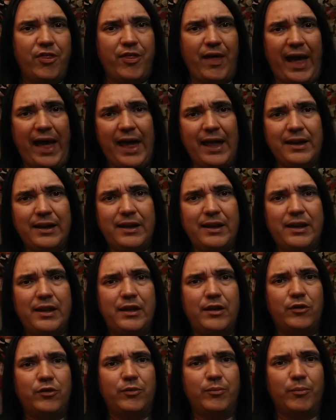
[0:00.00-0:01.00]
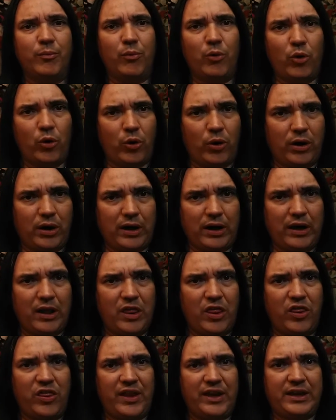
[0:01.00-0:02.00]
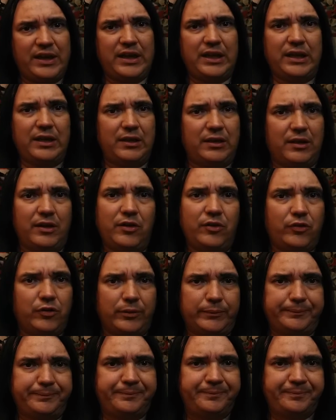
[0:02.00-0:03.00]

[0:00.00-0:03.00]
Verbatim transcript: That is more than hedonism.